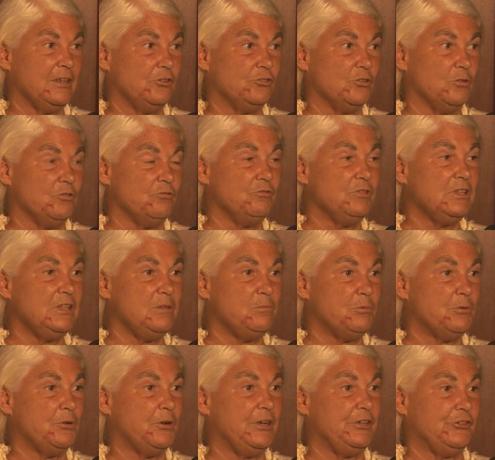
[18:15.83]
So it really
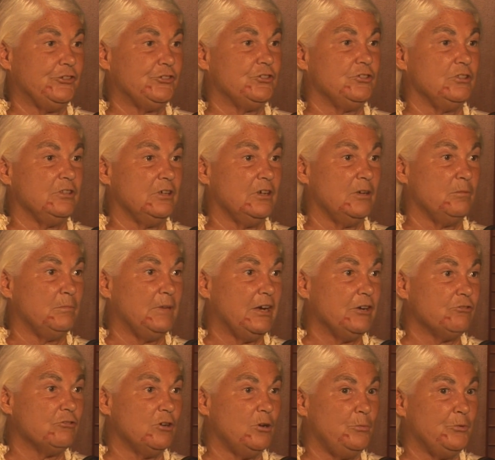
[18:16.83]
points to the gut
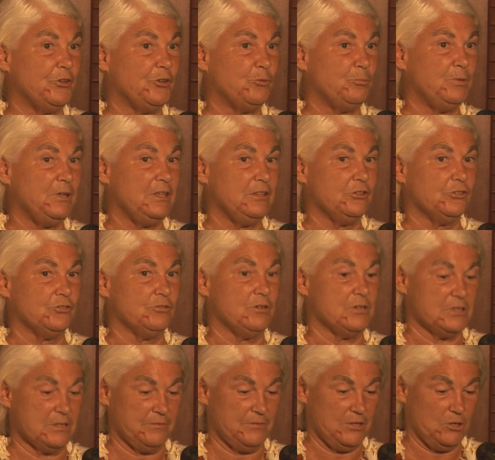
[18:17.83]
microbes as being the
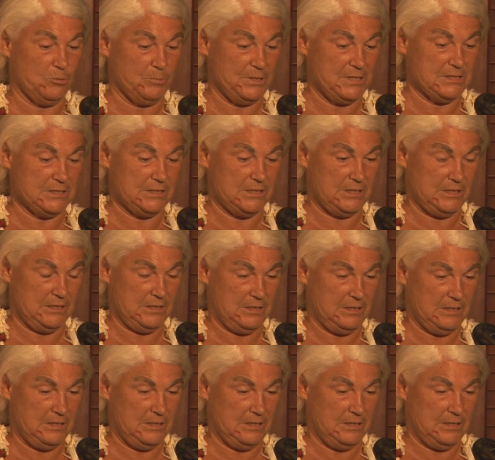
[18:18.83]
source of the obesity.